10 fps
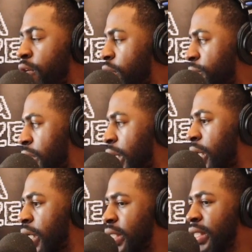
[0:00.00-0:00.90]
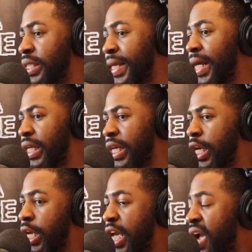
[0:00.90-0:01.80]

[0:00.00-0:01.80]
you know what I'm saying? Because it's talent and